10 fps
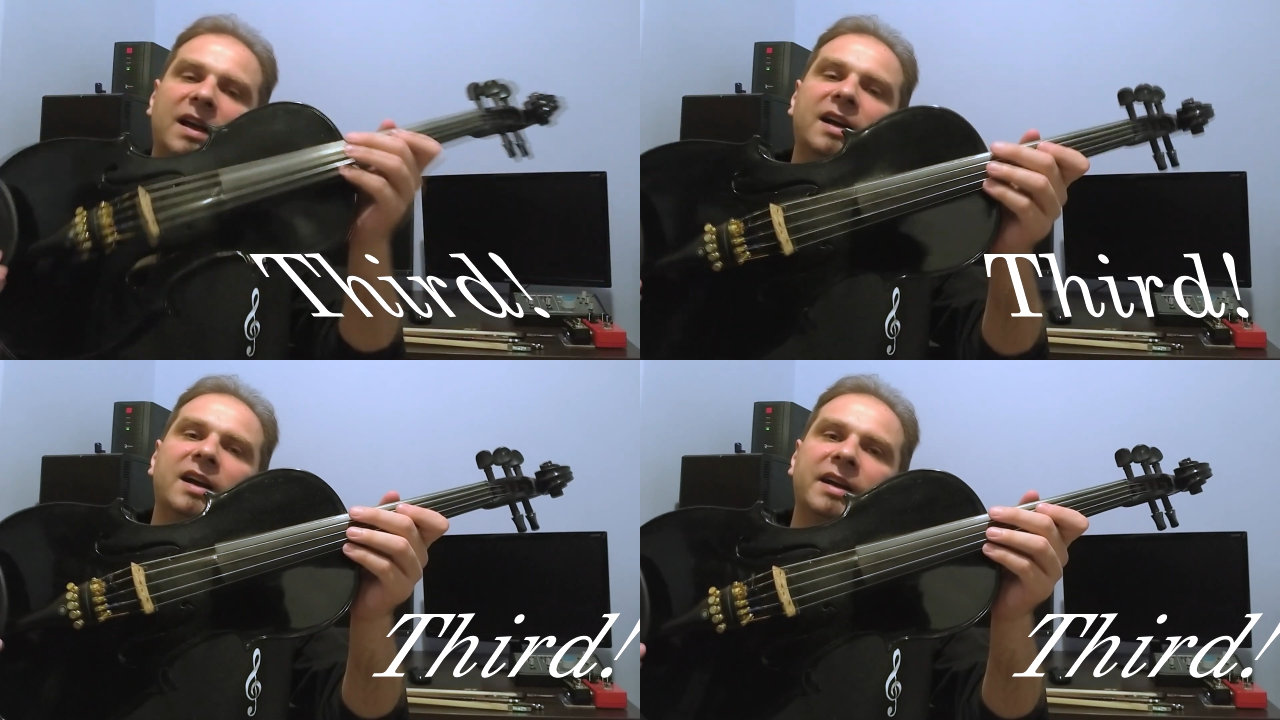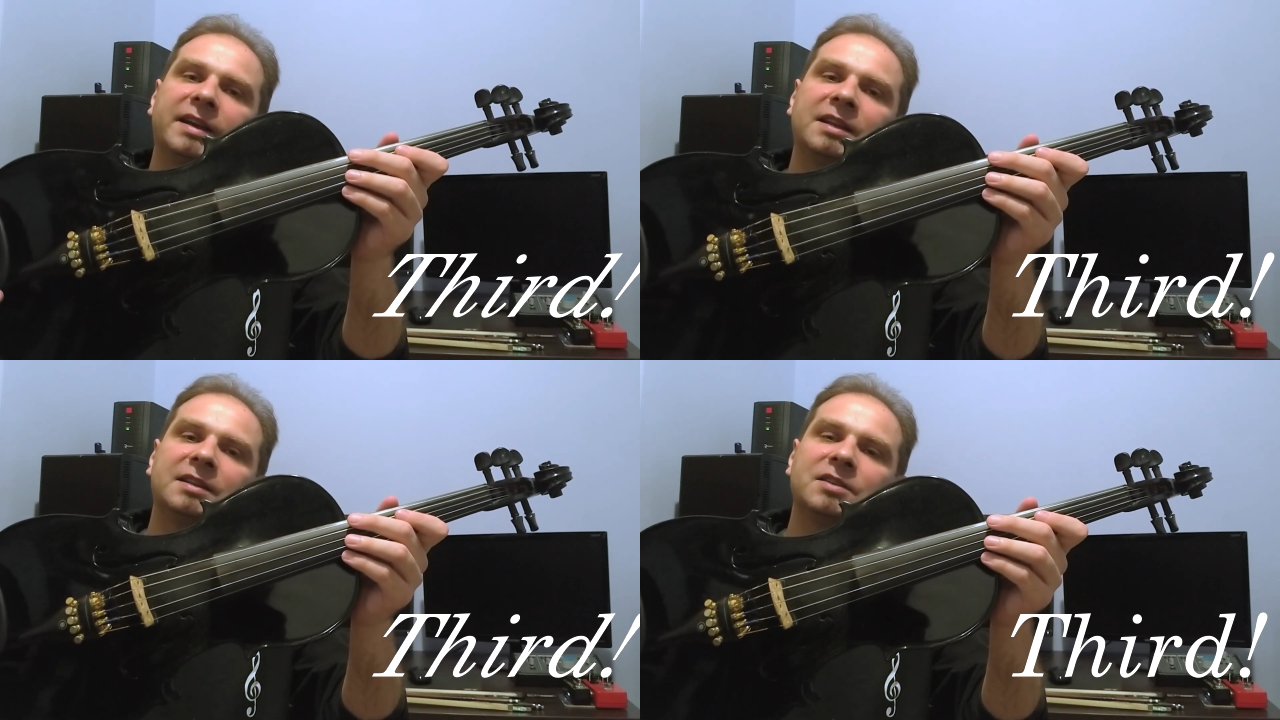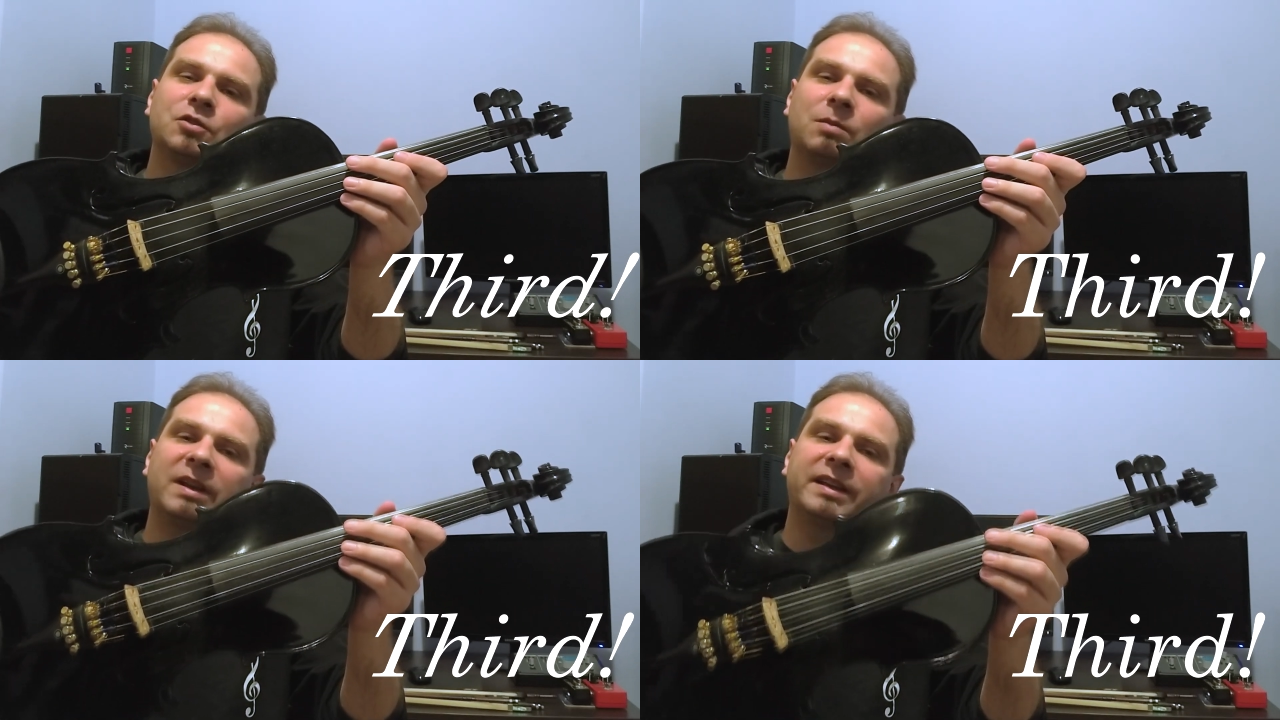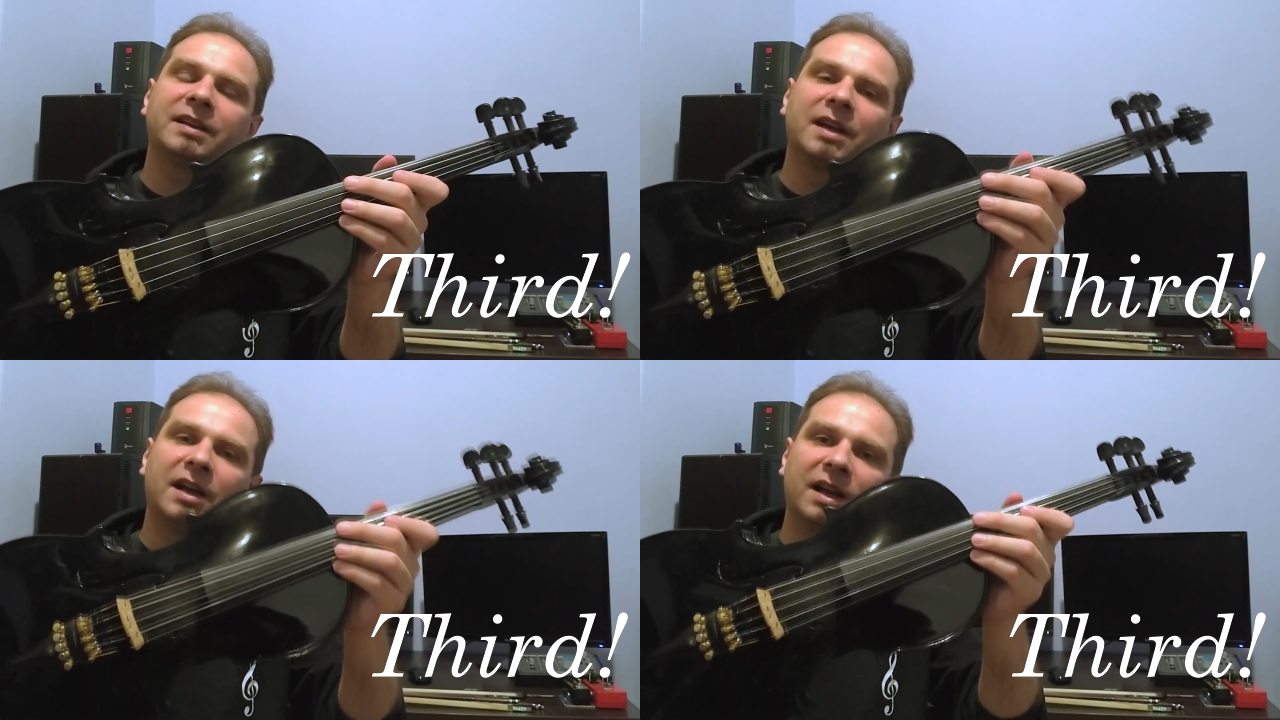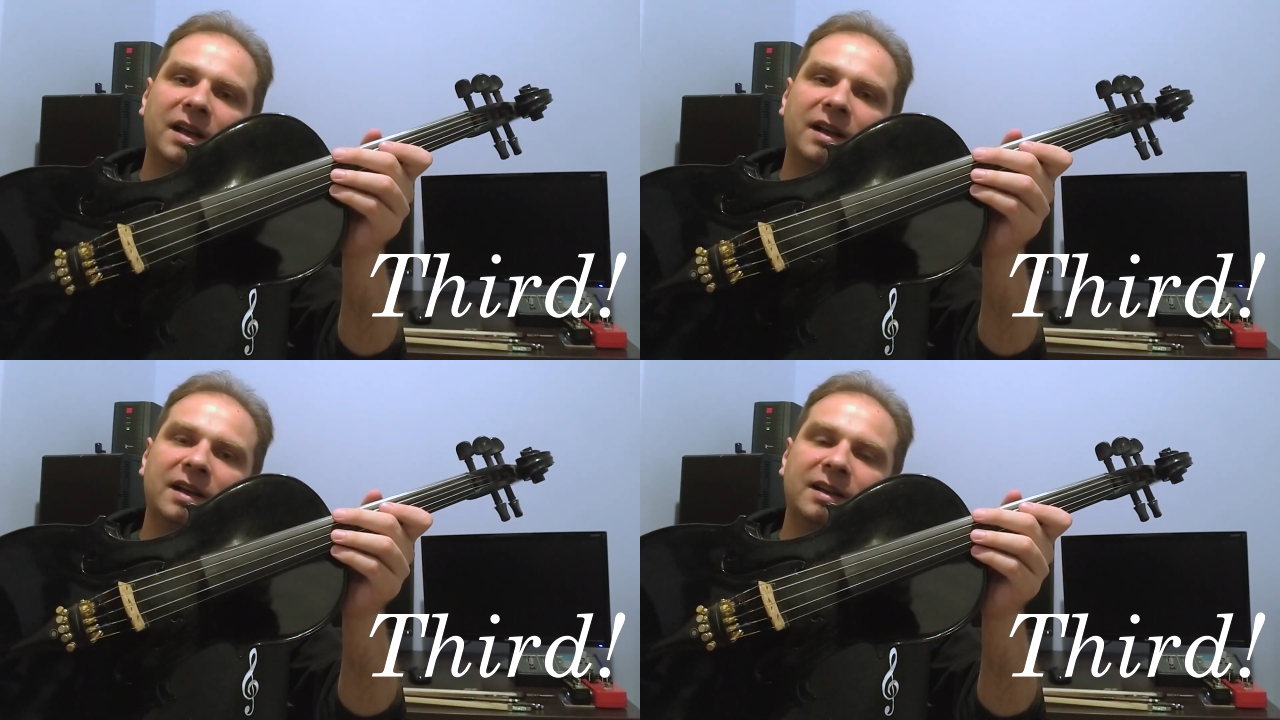I can teach you play
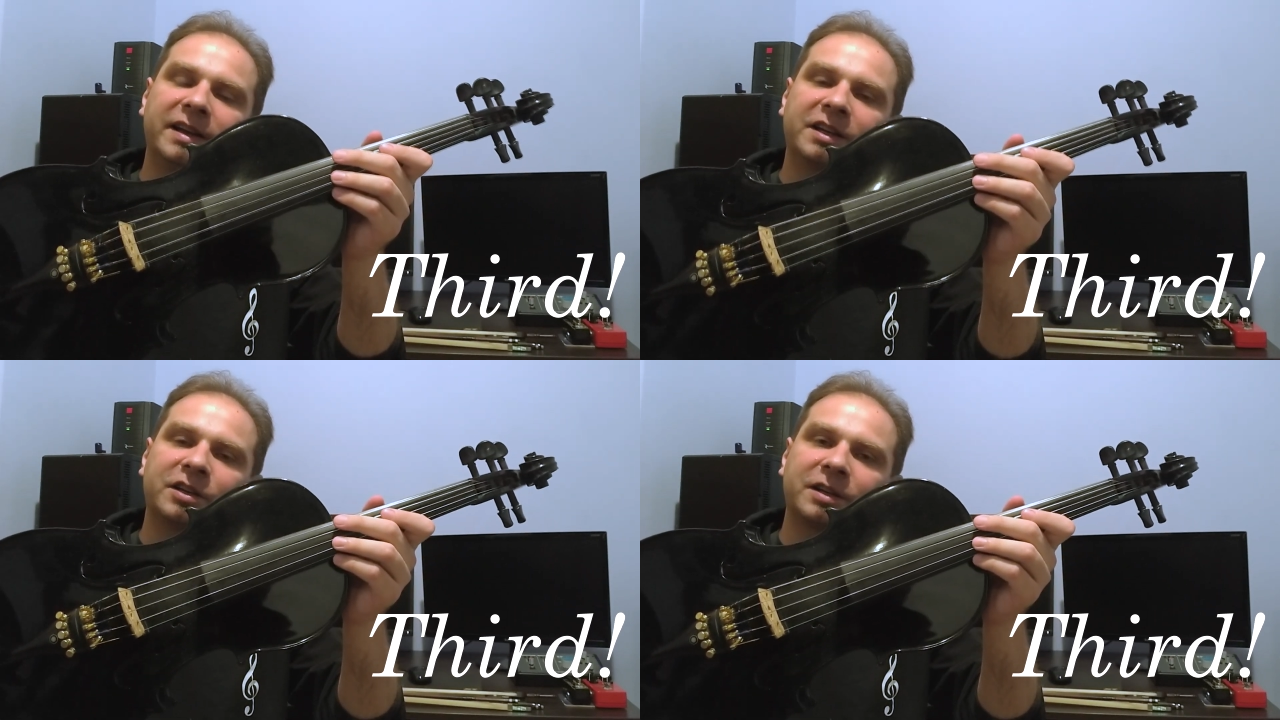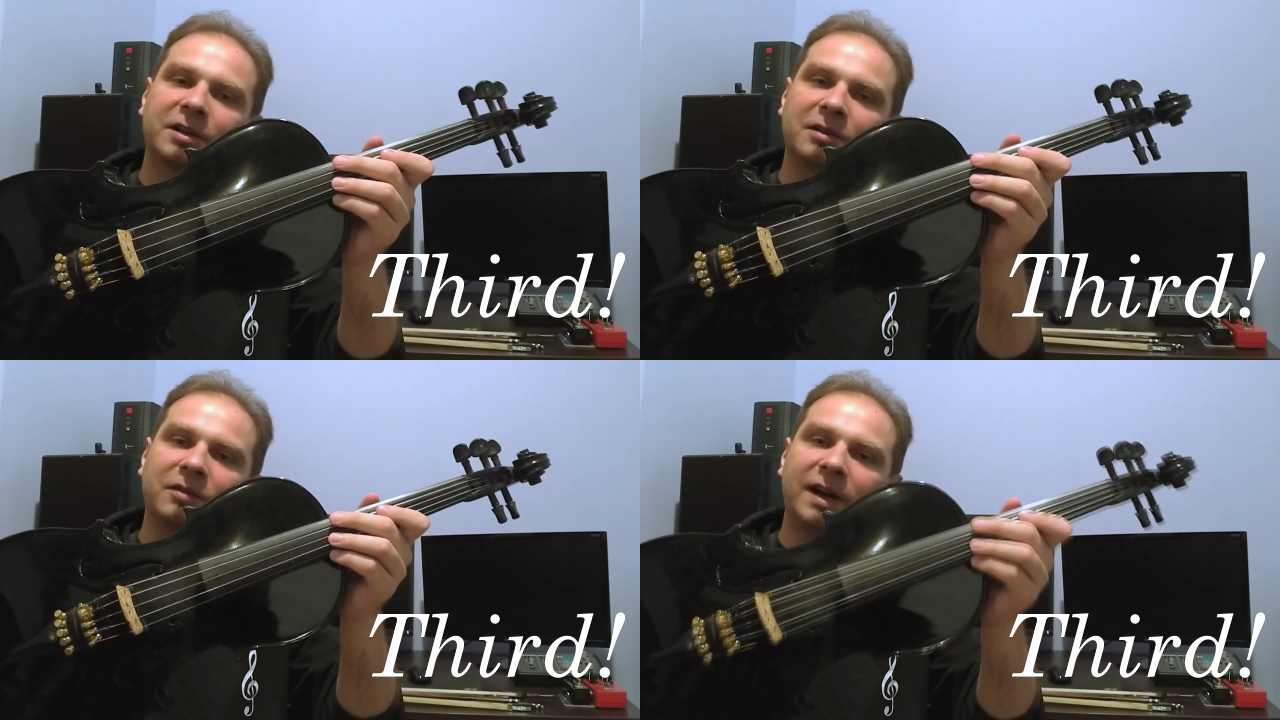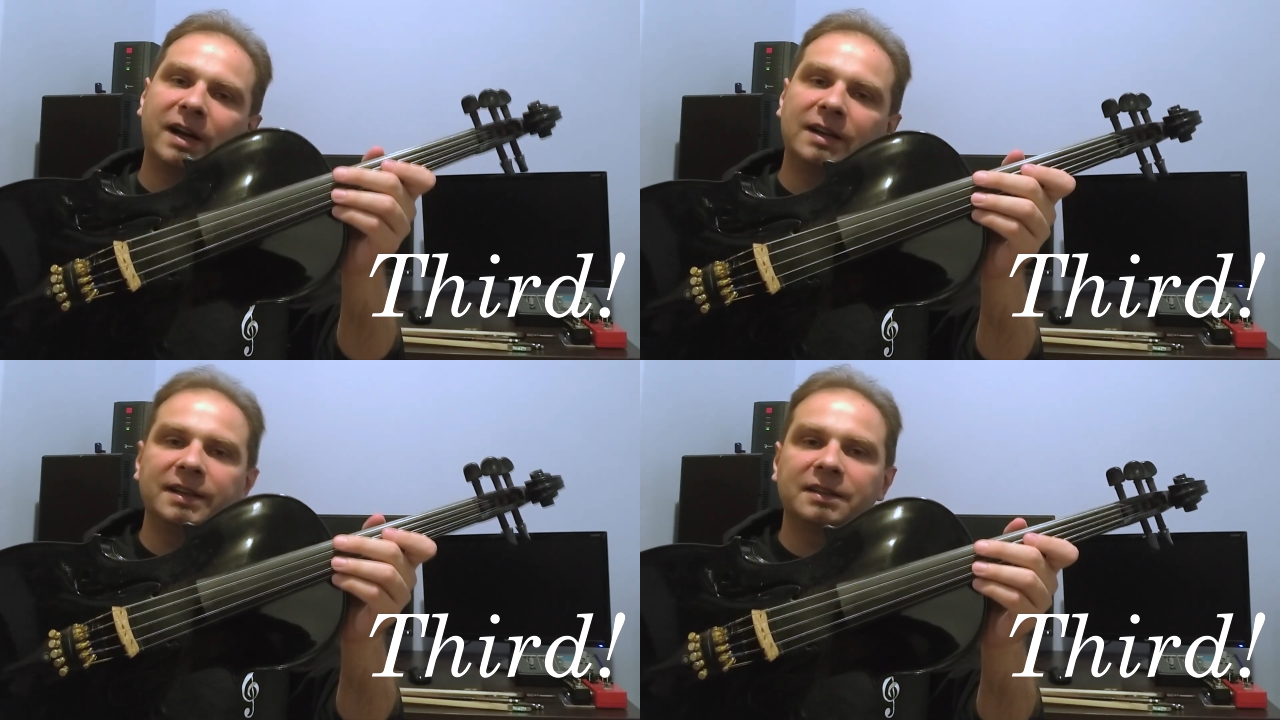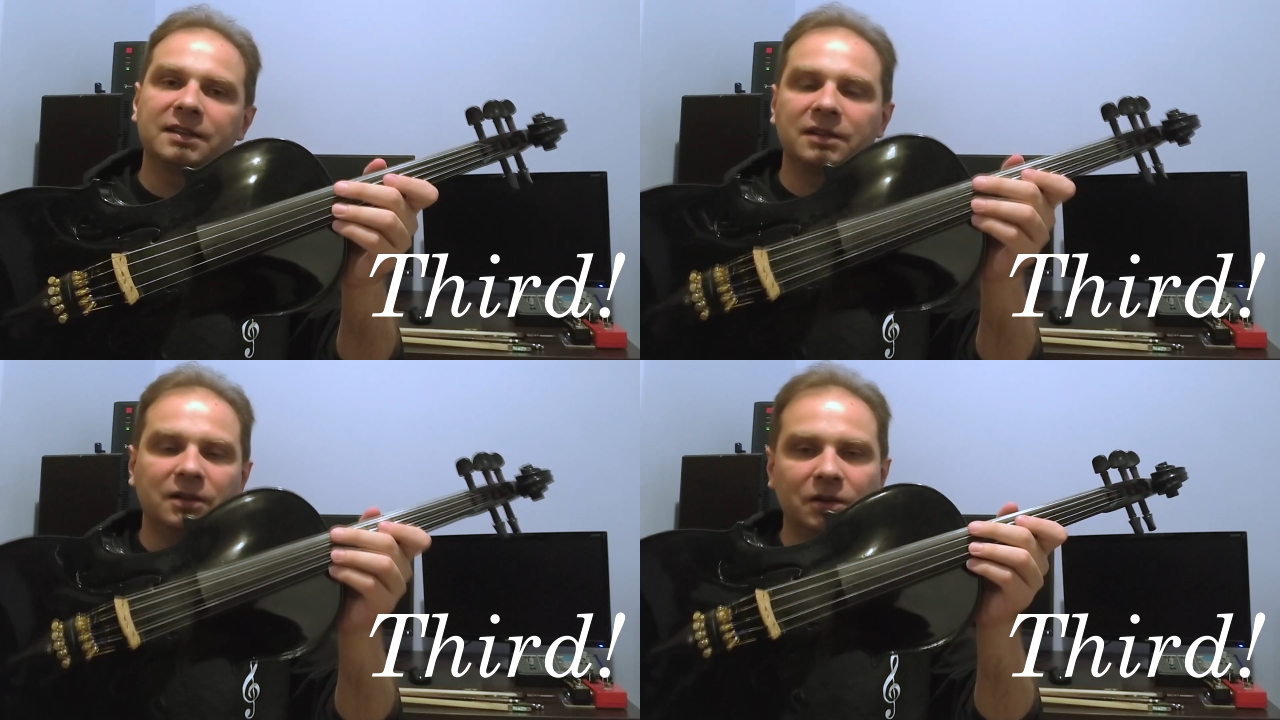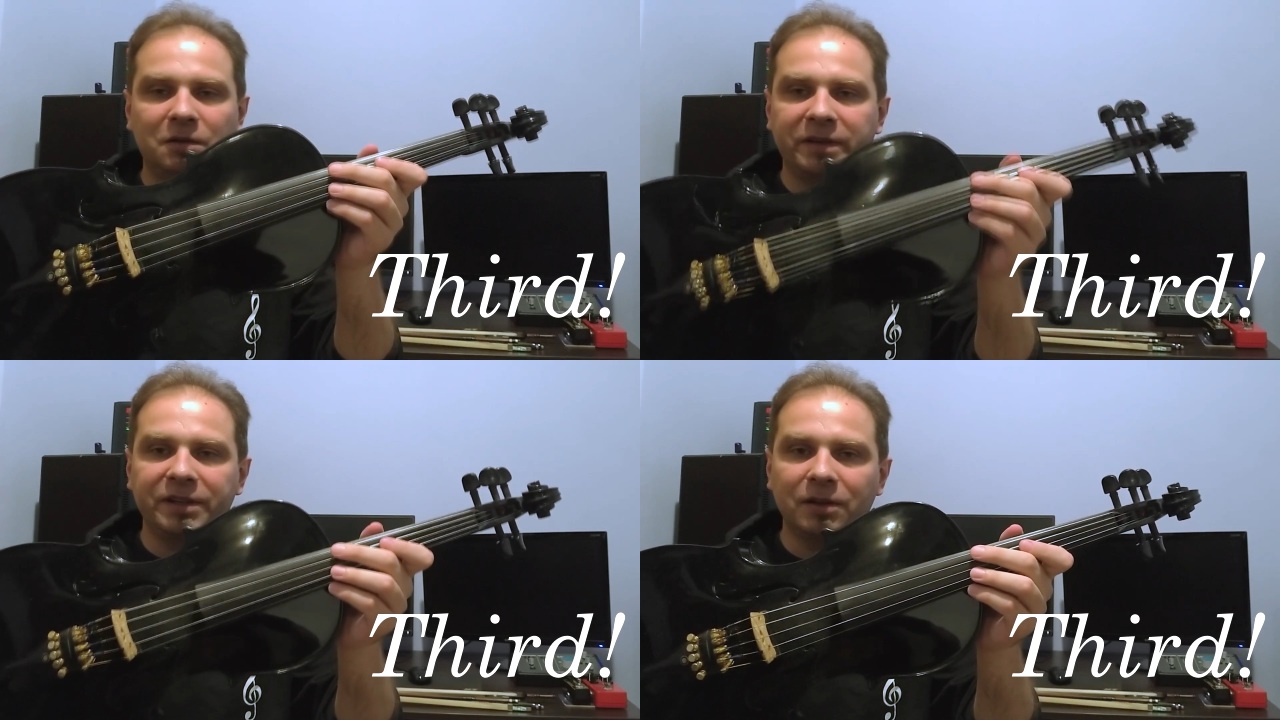electric violin or
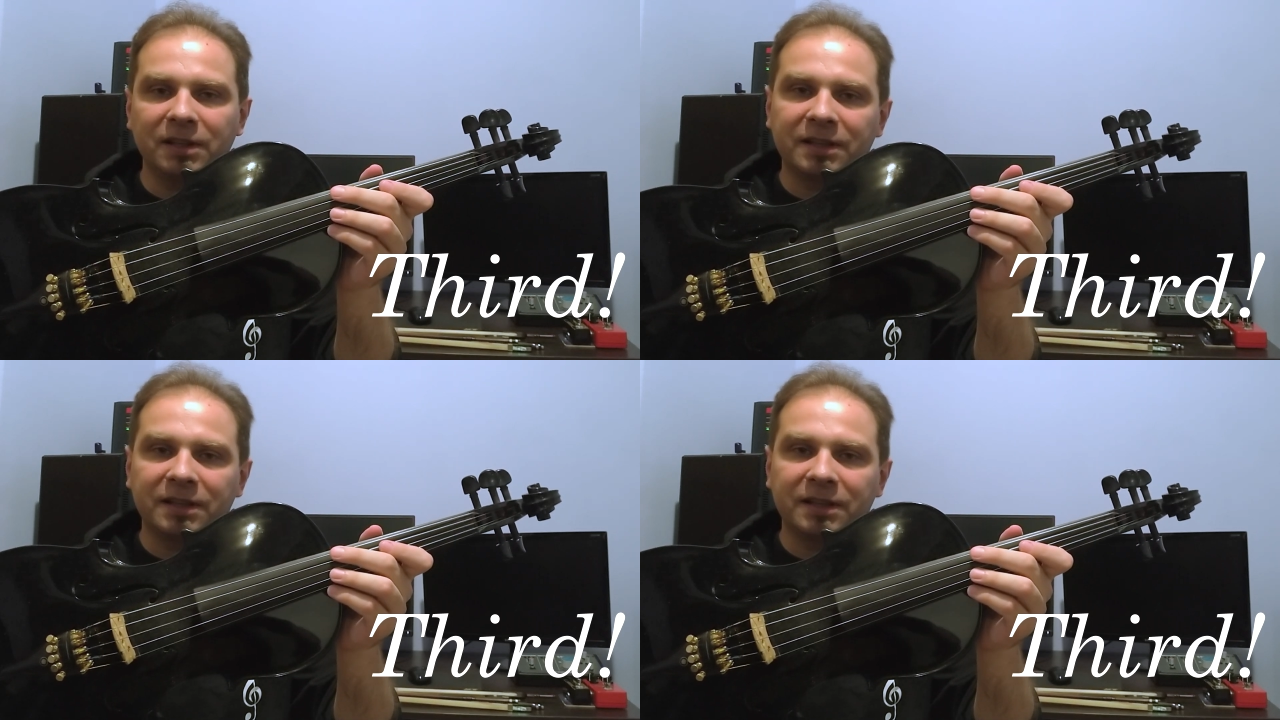viola.